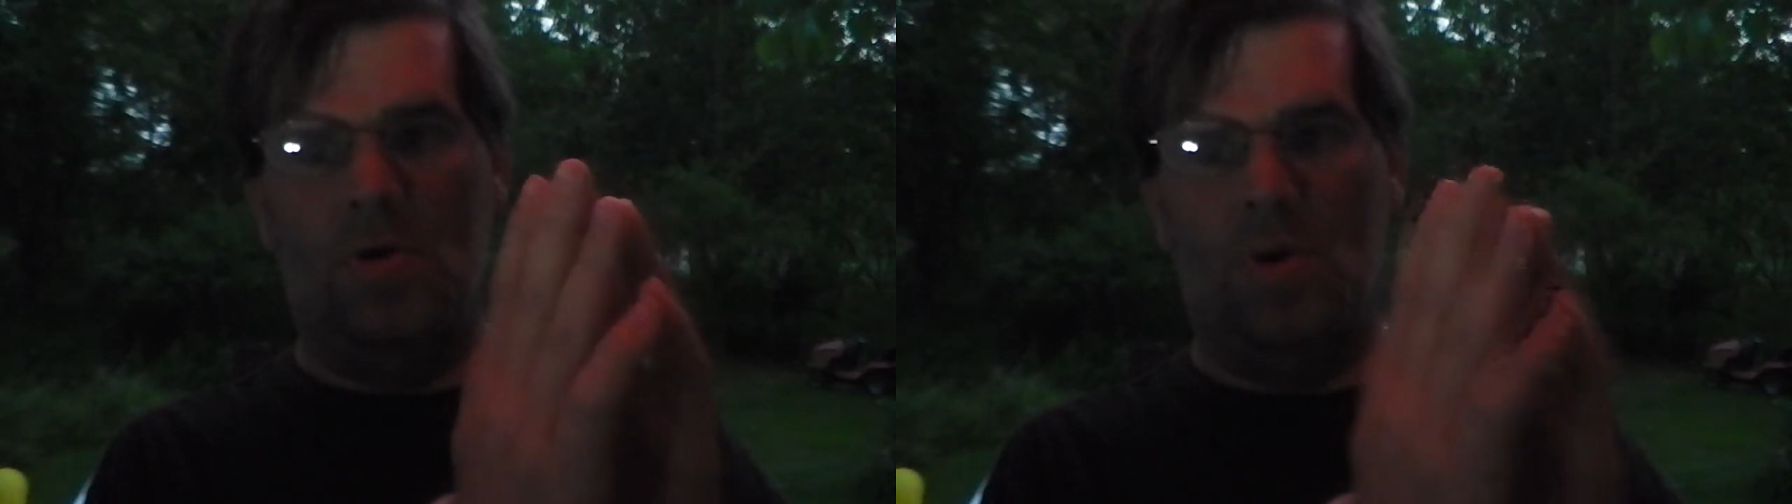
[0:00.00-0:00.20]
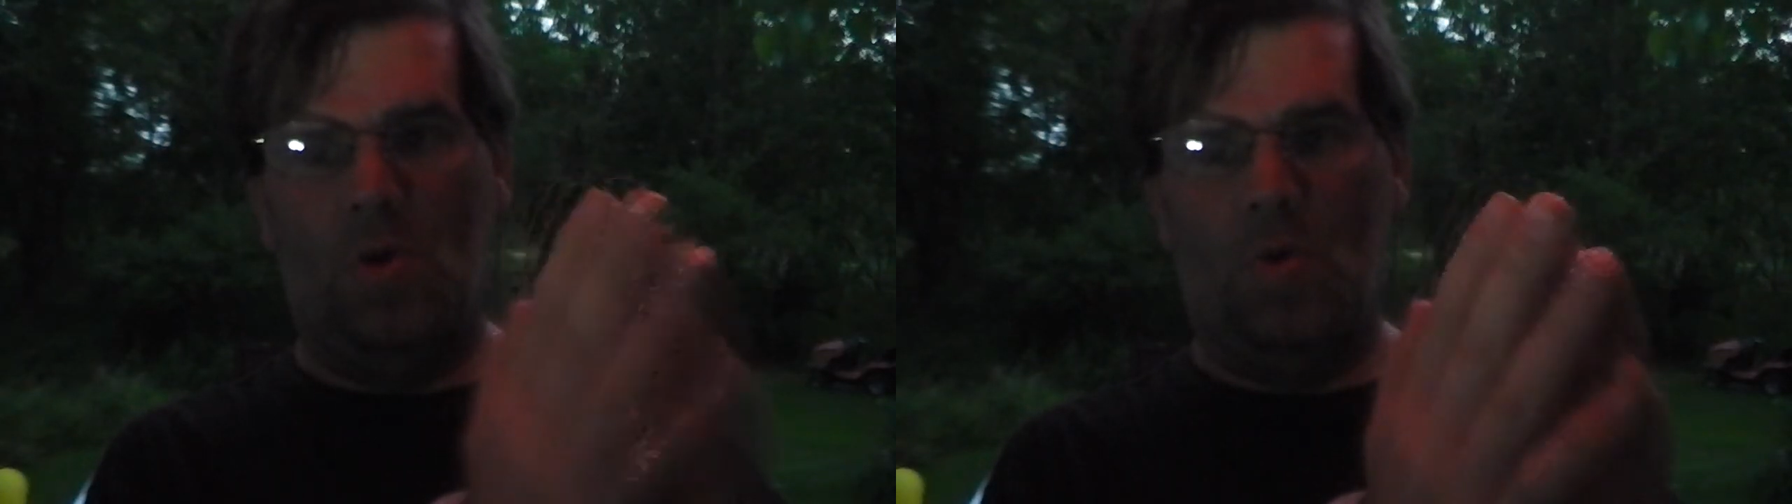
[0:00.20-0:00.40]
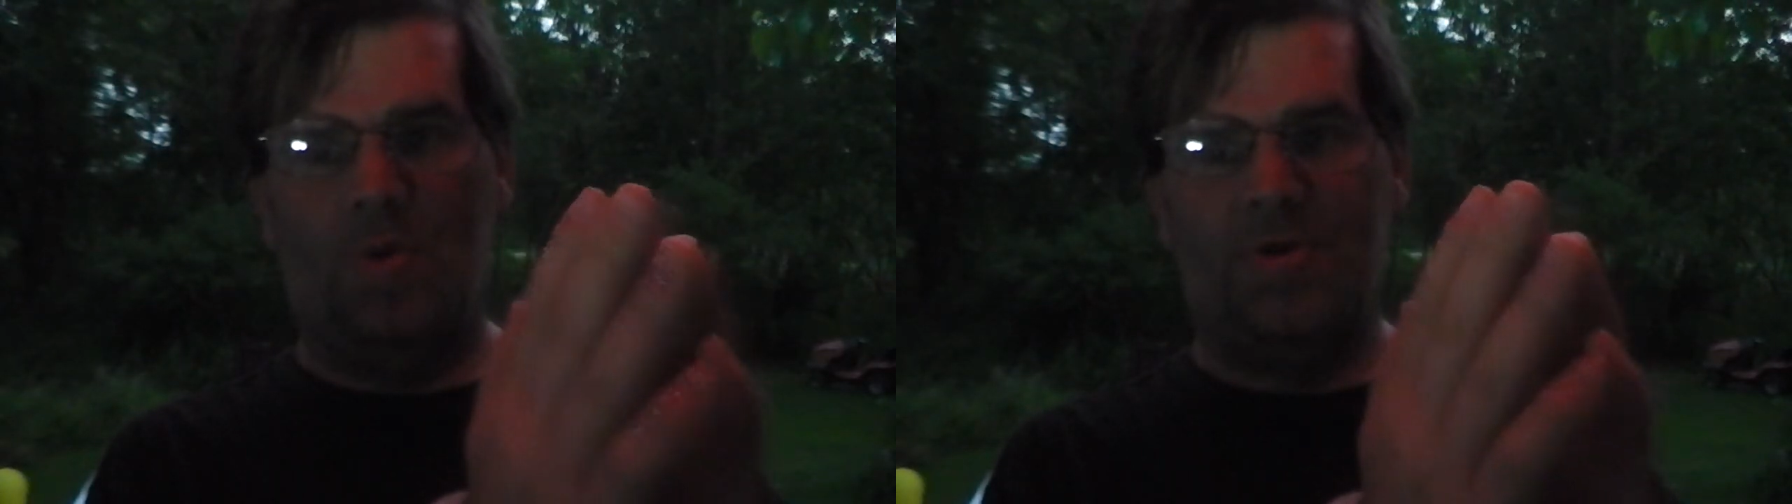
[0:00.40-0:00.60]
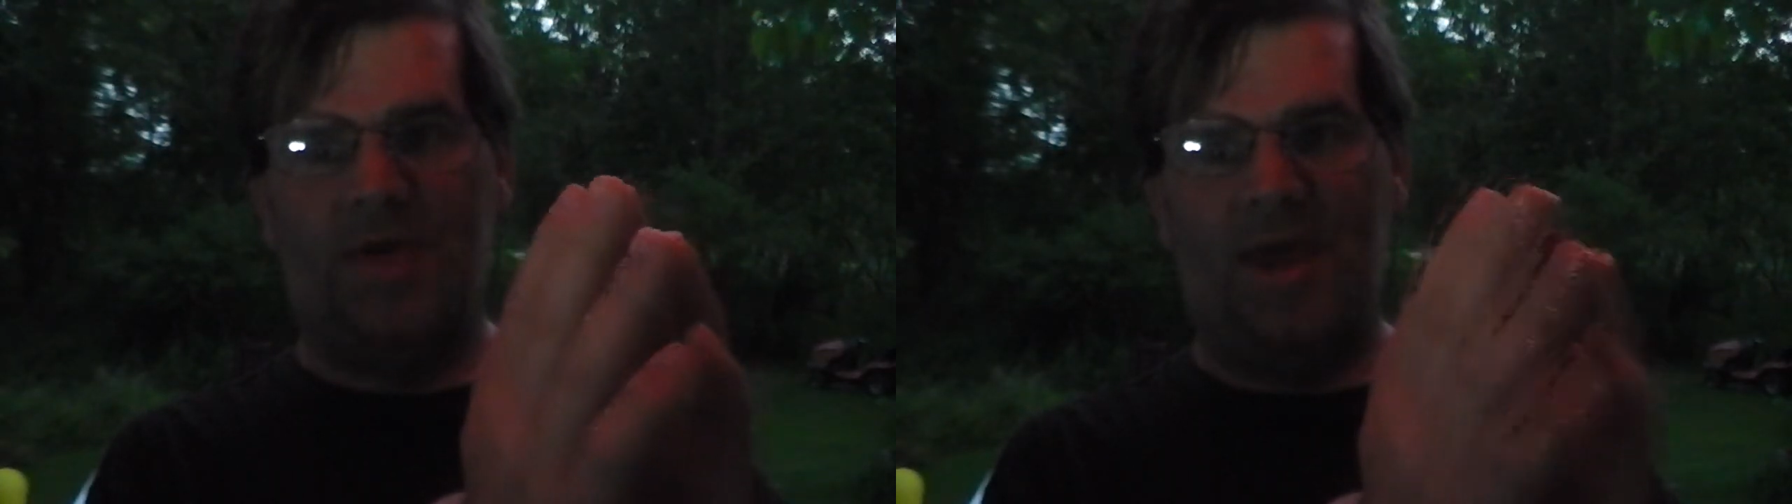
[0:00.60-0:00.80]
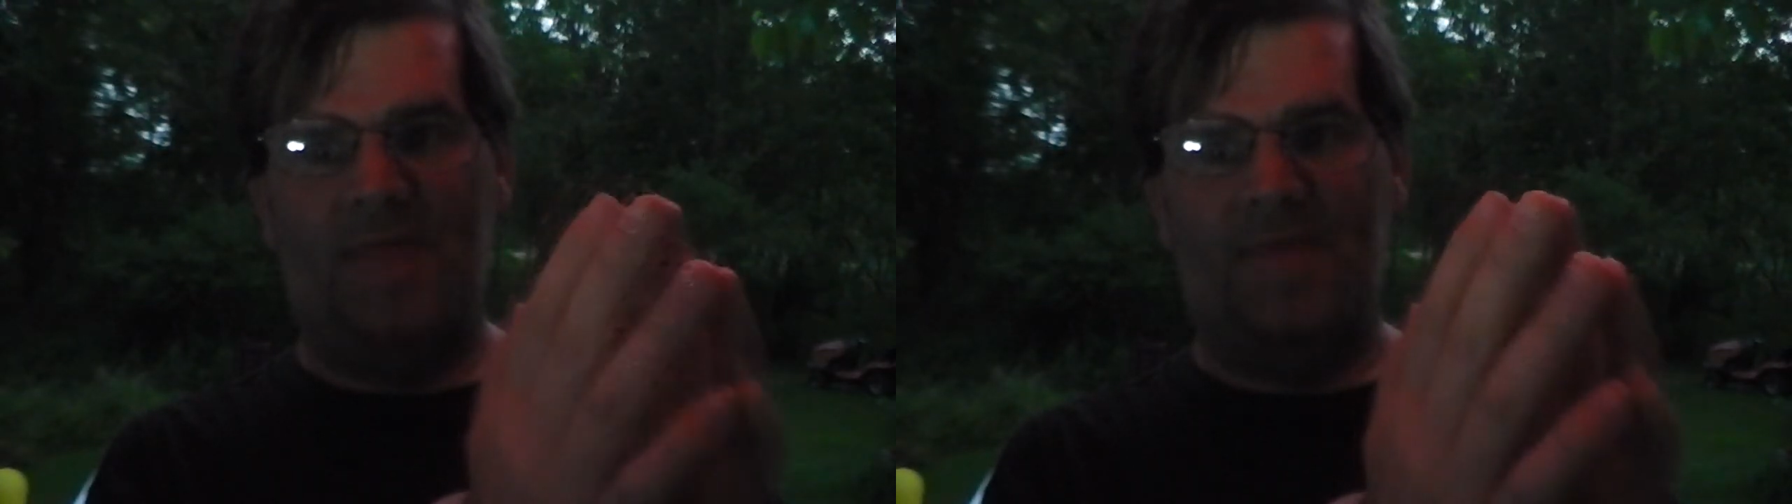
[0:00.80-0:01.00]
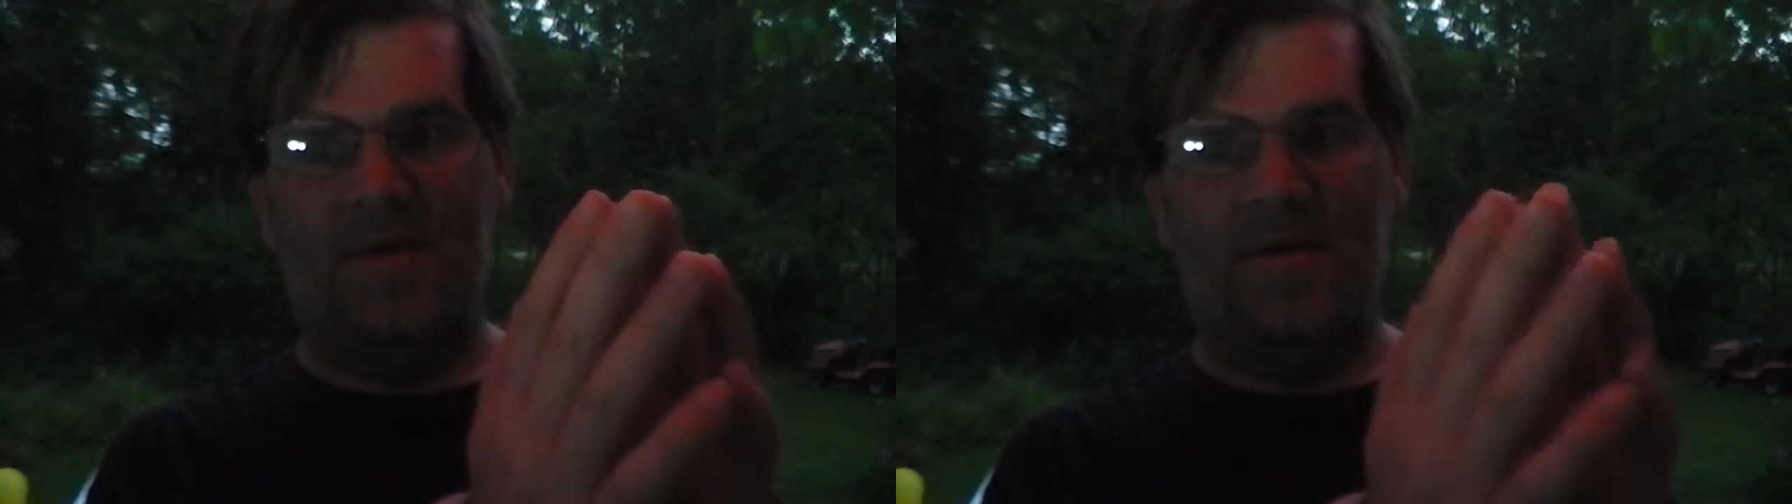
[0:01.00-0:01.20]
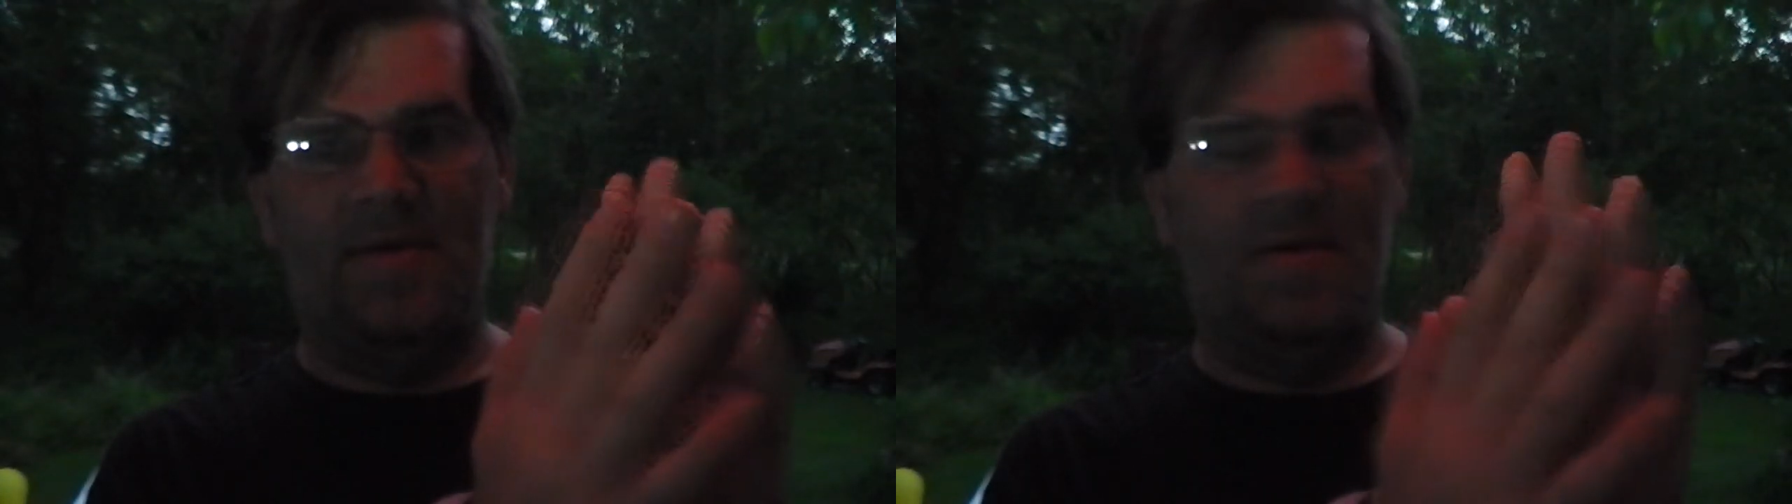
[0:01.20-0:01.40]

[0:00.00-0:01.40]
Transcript: horse advocate